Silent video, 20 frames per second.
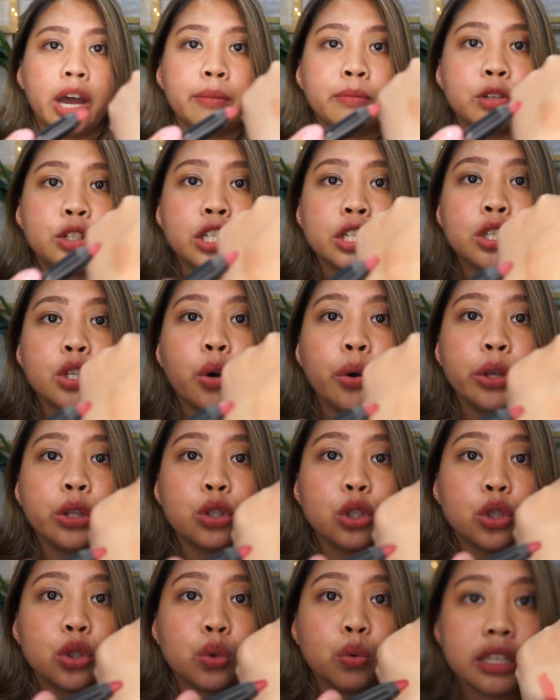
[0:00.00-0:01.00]
I'm just going
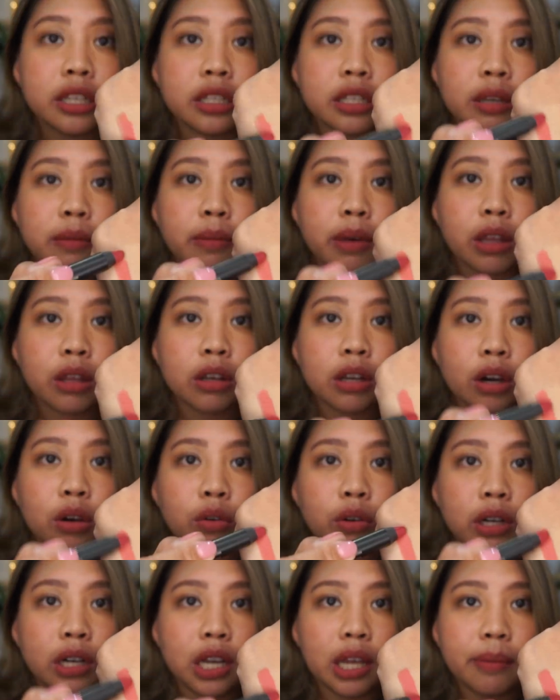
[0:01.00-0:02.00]
to swatch it for you
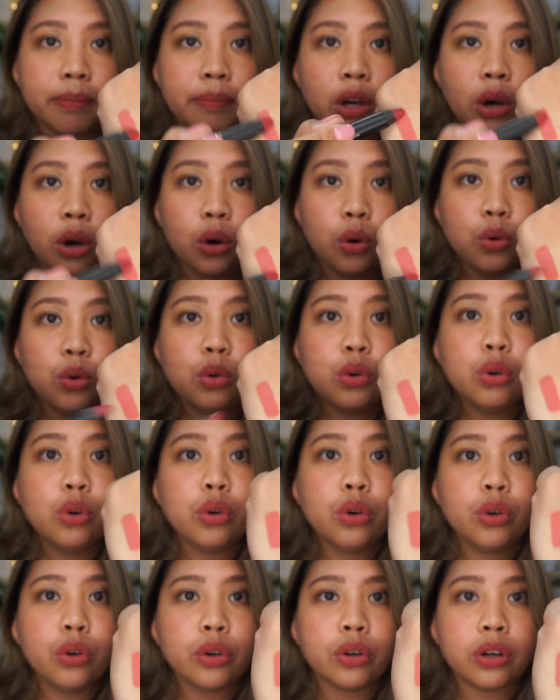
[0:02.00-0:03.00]
guys.
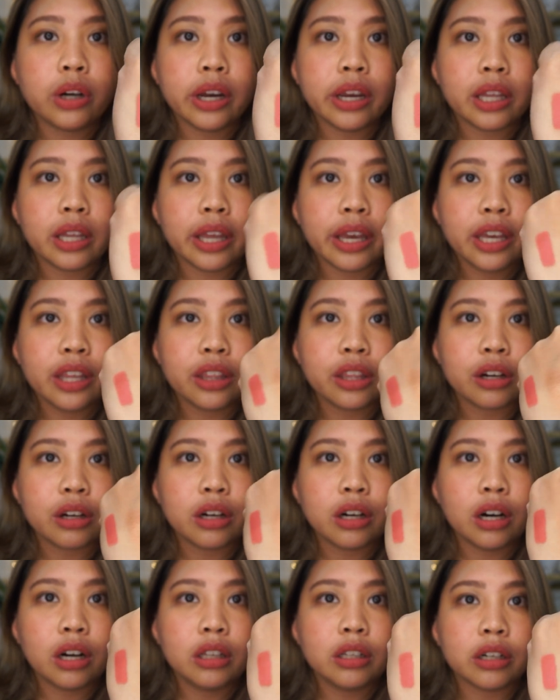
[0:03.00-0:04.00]
Ooh, I like the
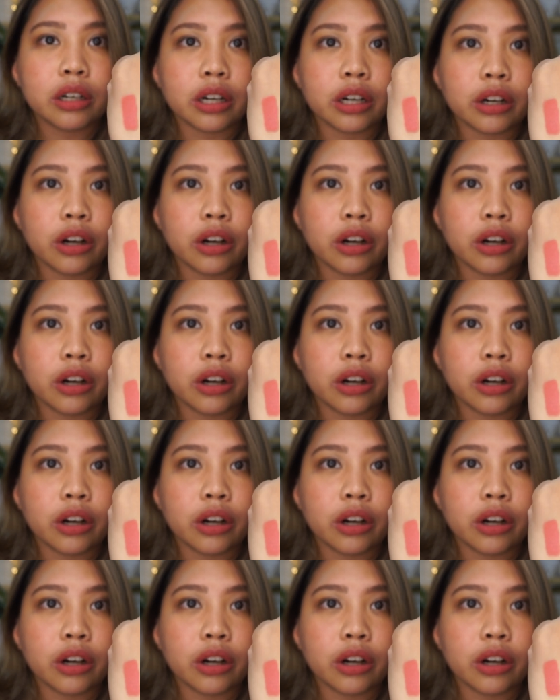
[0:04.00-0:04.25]
color.